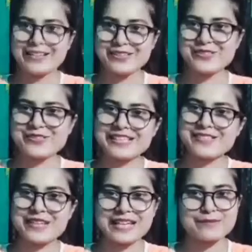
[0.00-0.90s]

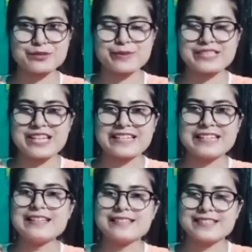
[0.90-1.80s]
students, welcome to my
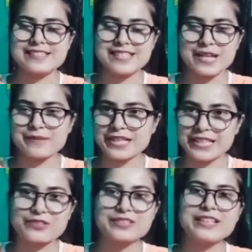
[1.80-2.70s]
channel. This is Anamika
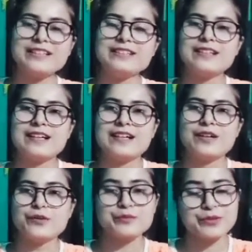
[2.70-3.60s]
Talukdar.
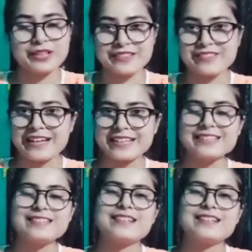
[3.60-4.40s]
Hope you all are fine.